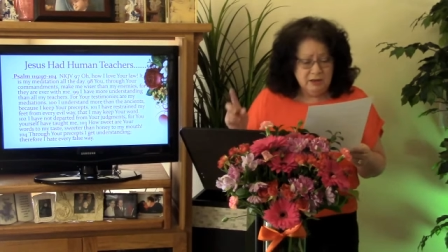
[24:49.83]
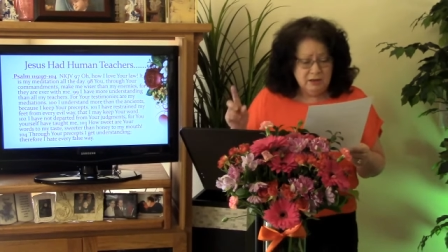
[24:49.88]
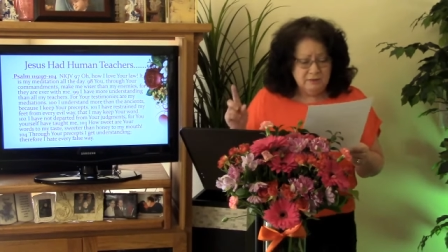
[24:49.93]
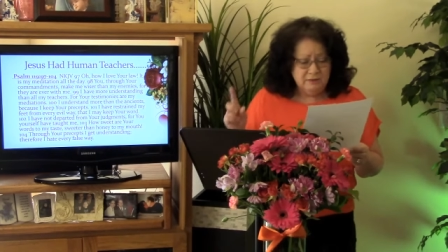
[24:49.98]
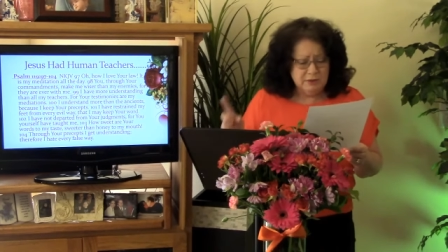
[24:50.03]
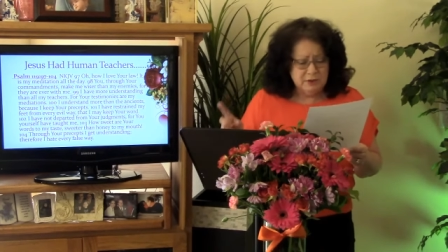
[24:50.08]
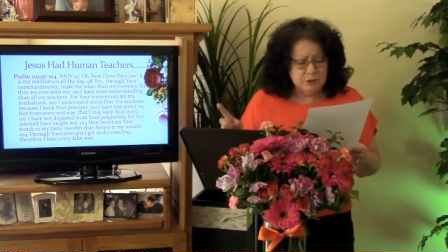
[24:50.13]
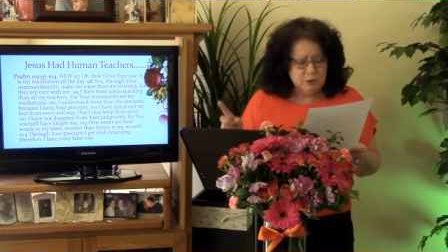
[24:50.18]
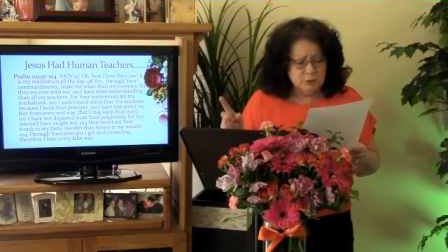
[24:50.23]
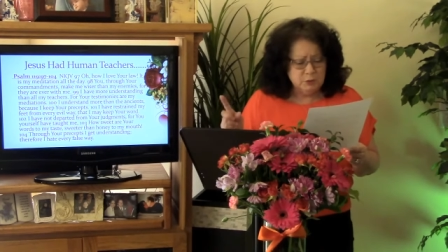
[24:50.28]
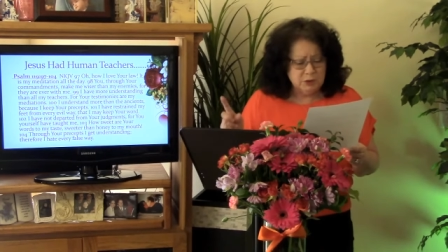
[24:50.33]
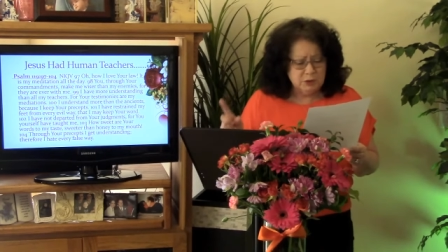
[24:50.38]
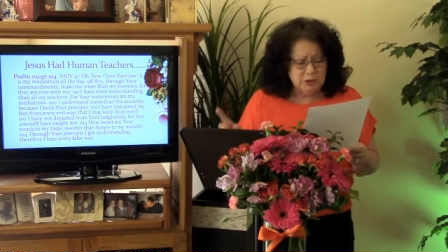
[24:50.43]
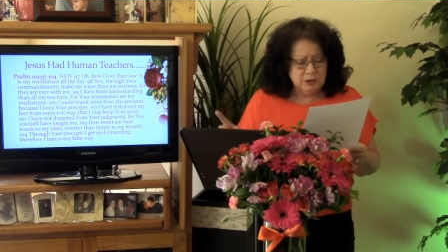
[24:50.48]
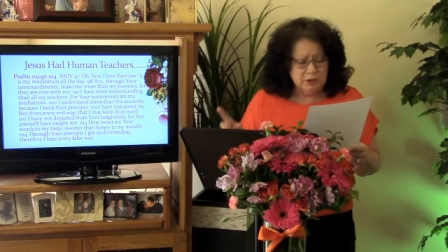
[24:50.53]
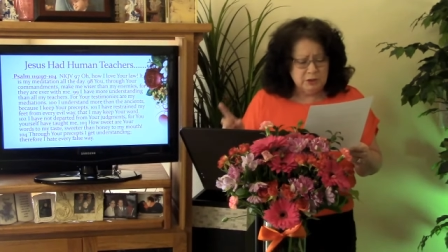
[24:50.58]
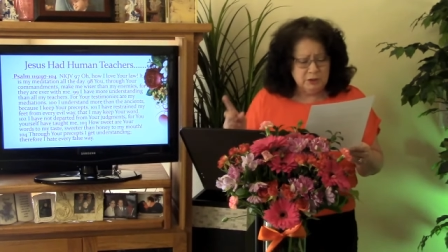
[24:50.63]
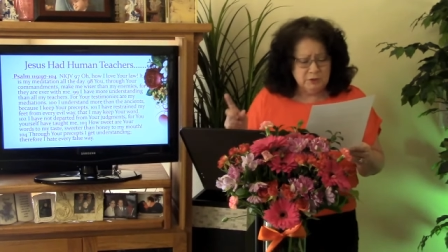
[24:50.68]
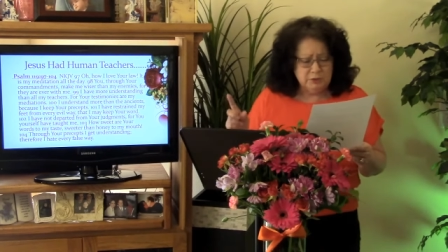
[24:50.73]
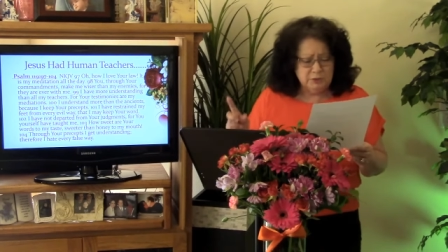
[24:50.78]
Verse
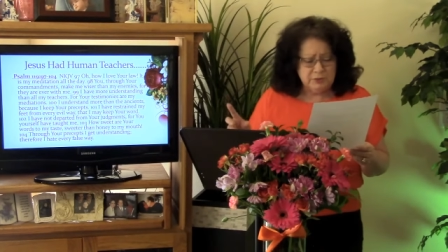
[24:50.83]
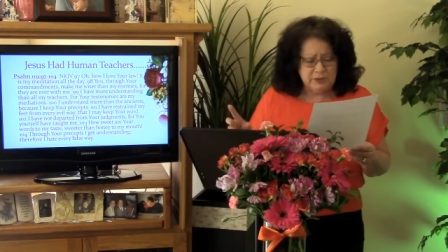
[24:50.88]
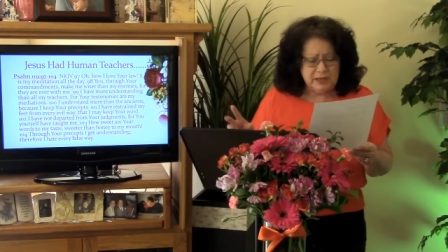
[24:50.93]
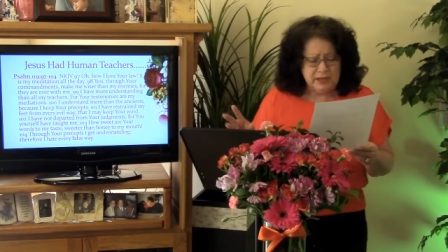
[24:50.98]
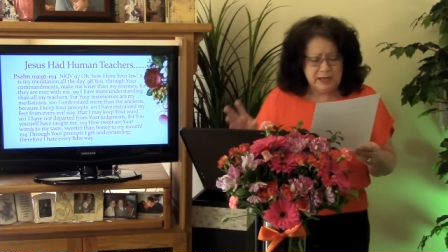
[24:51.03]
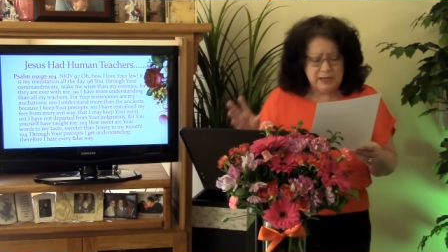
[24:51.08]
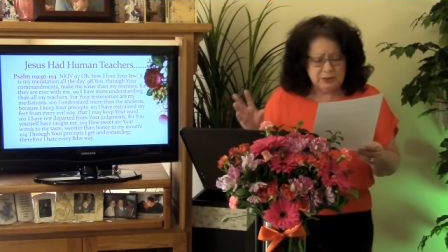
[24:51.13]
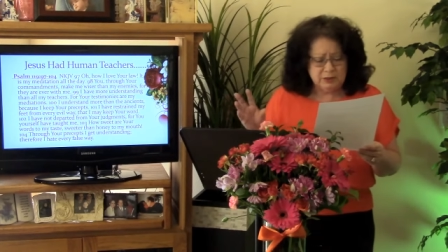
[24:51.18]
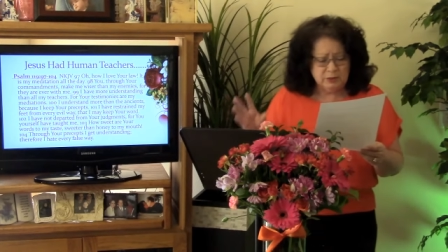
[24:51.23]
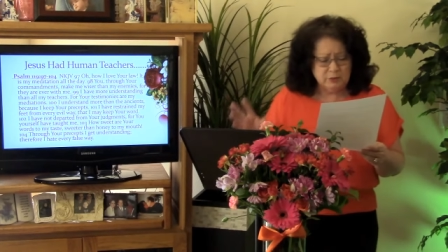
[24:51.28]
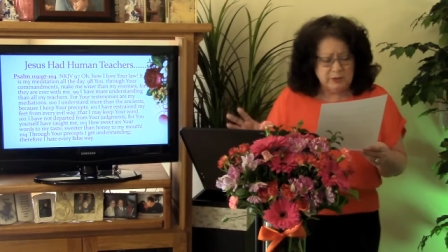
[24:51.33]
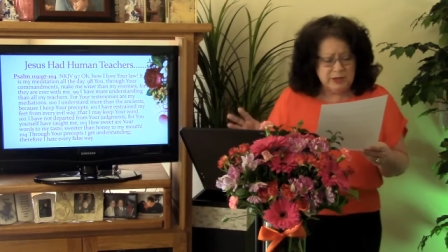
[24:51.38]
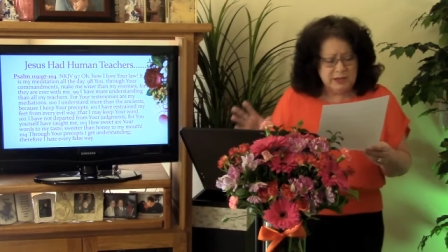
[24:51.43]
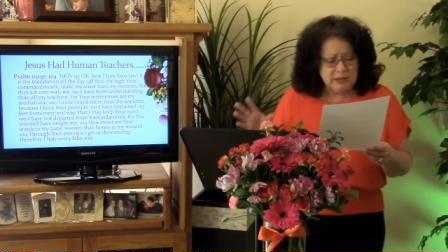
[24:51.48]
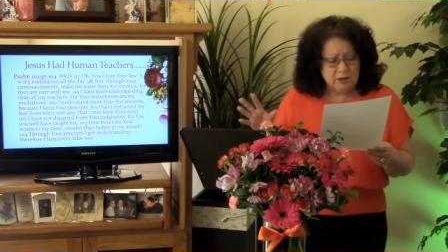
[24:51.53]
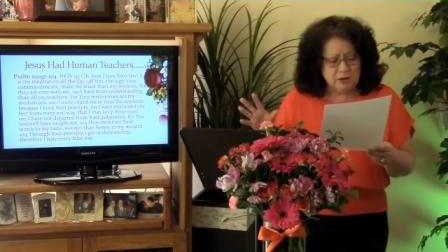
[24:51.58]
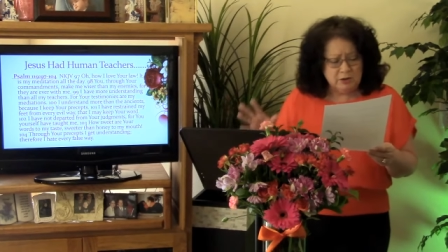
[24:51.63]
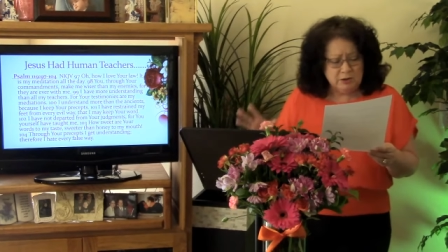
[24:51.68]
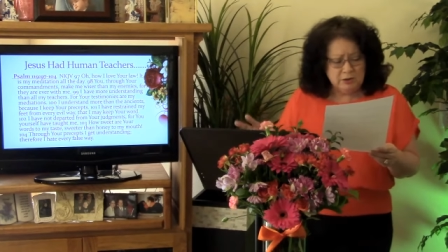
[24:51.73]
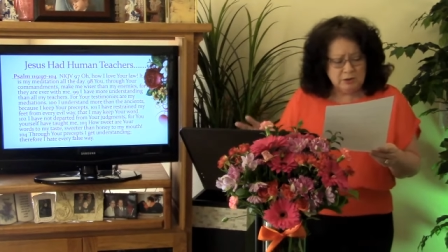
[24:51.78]
103, how sweet
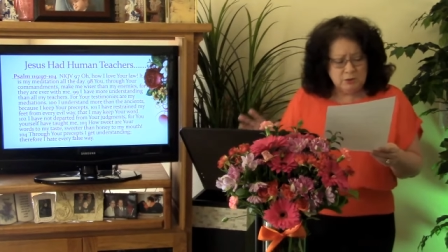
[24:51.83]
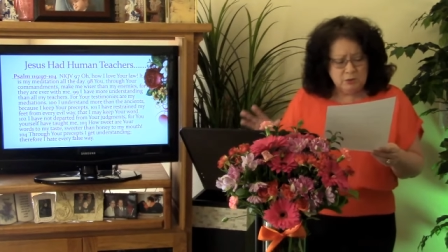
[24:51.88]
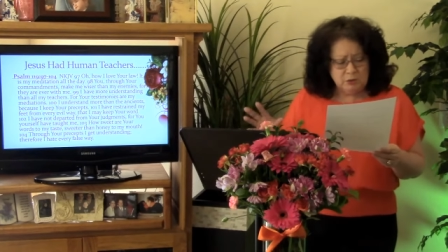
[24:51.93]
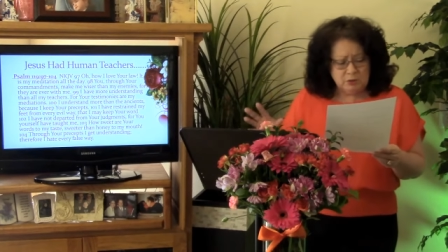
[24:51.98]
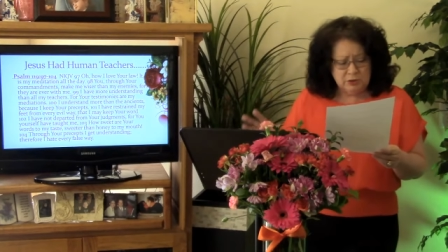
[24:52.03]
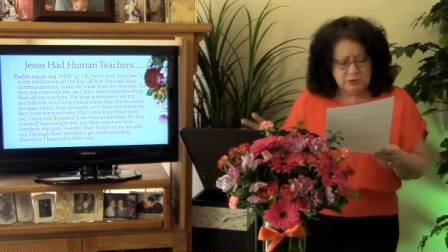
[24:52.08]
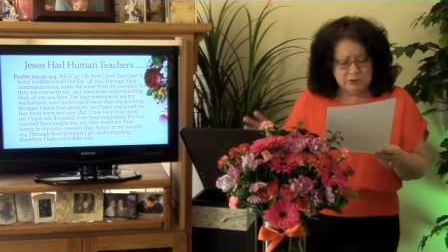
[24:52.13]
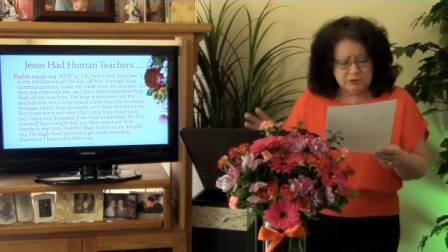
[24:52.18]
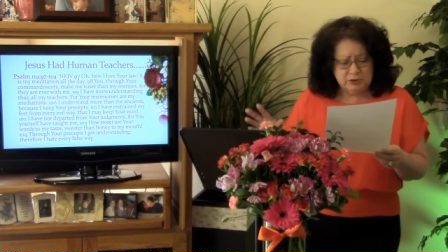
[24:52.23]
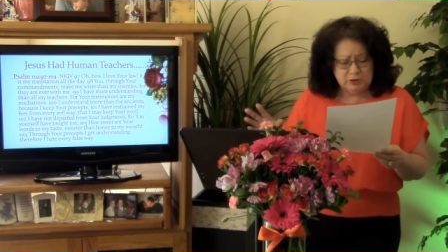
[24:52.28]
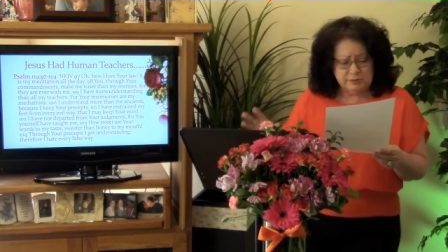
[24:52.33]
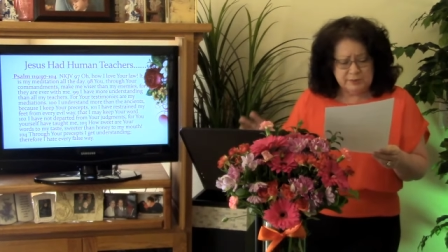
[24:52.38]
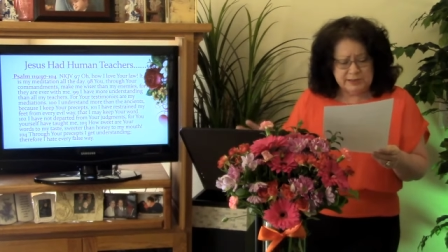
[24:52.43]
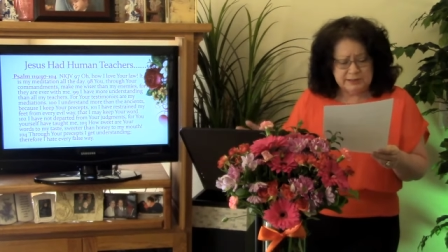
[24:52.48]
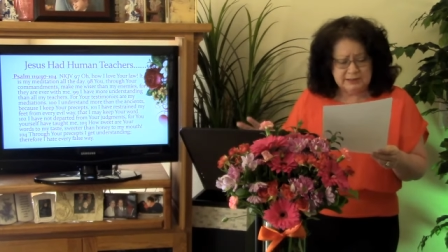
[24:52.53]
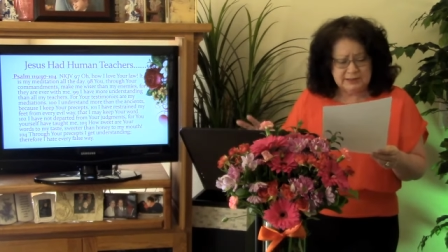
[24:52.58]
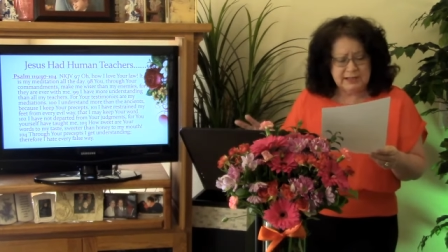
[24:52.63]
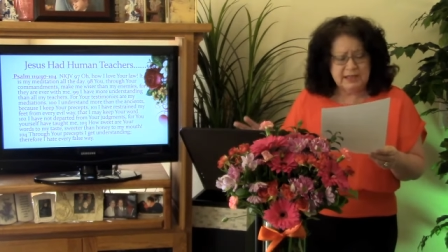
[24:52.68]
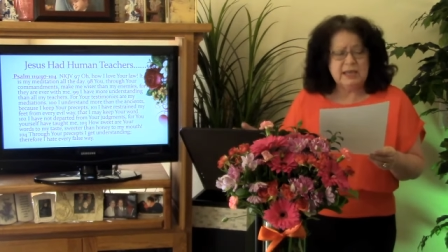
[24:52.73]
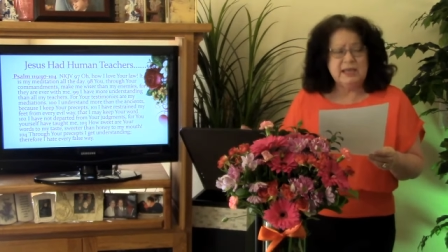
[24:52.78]
are your words to
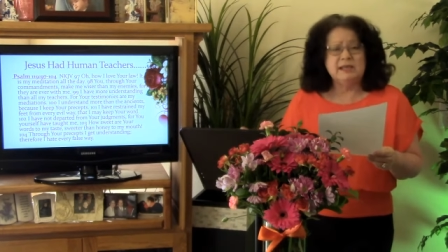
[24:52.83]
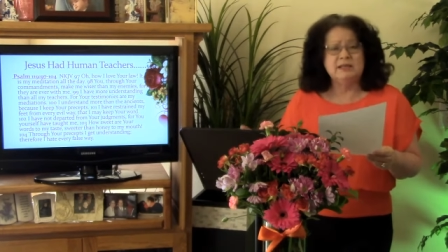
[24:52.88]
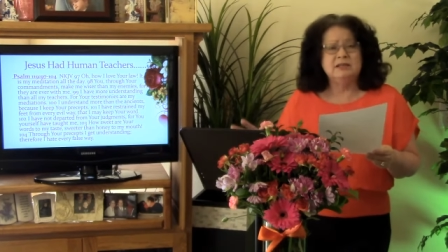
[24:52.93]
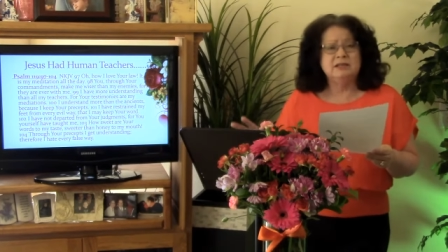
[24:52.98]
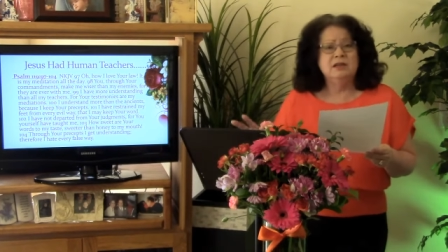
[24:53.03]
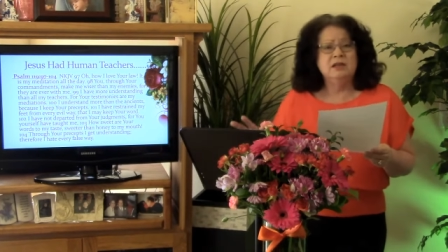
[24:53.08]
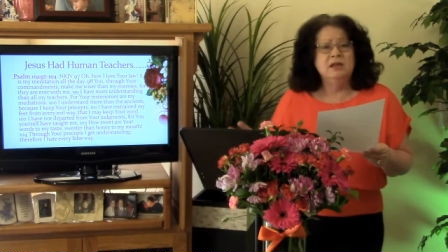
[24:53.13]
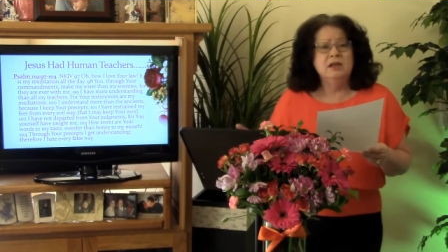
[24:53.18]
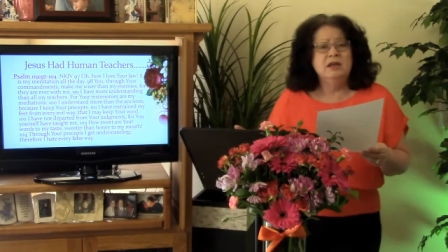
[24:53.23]
my taste.